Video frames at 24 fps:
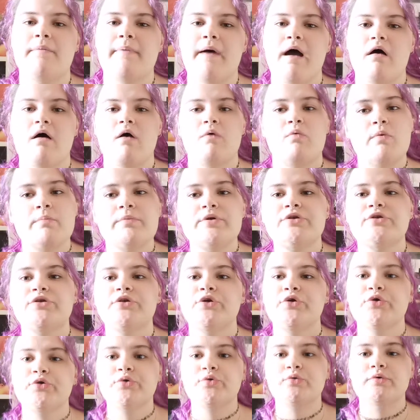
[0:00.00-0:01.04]
about a woman
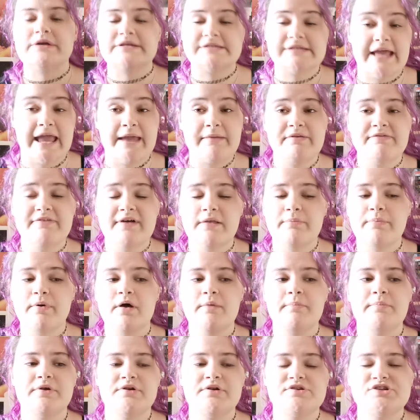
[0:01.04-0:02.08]
who is a game
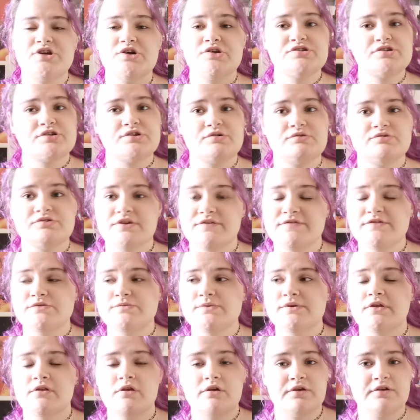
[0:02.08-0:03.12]
developer, but she also suffers
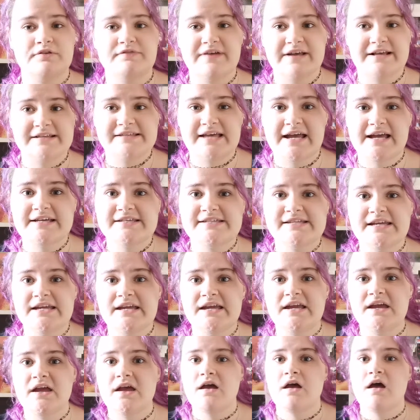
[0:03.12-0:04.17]
with a lot of
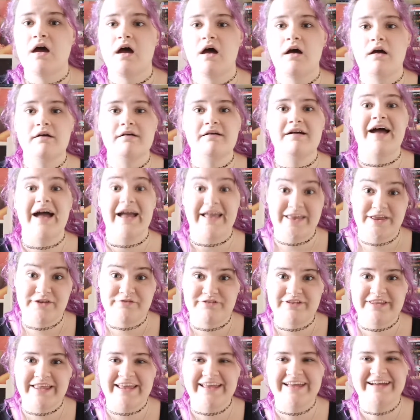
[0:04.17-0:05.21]
anxiety. I can
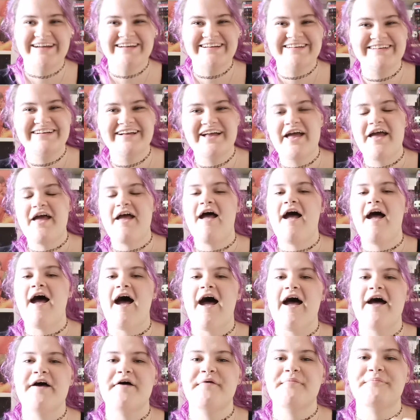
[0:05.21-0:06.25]
relate.
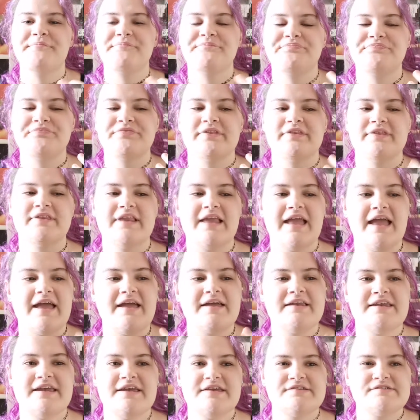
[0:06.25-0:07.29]
And
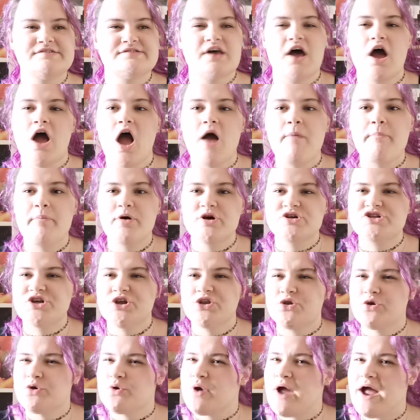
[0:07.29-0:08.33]
it's her pushing
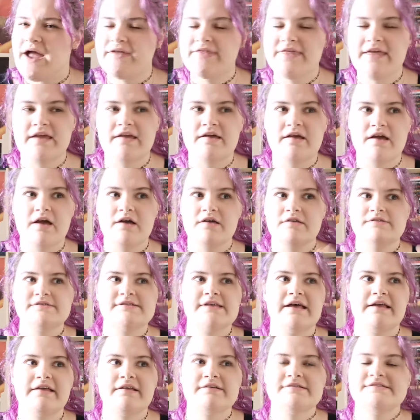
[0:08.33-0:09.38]
through, I think, it's
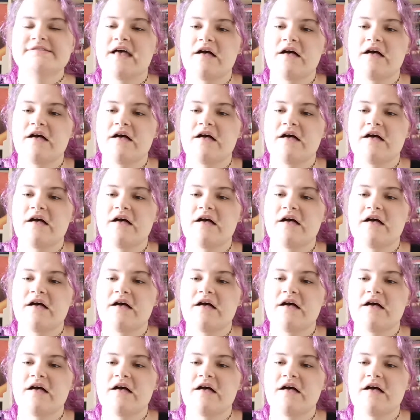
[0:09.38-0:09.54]
like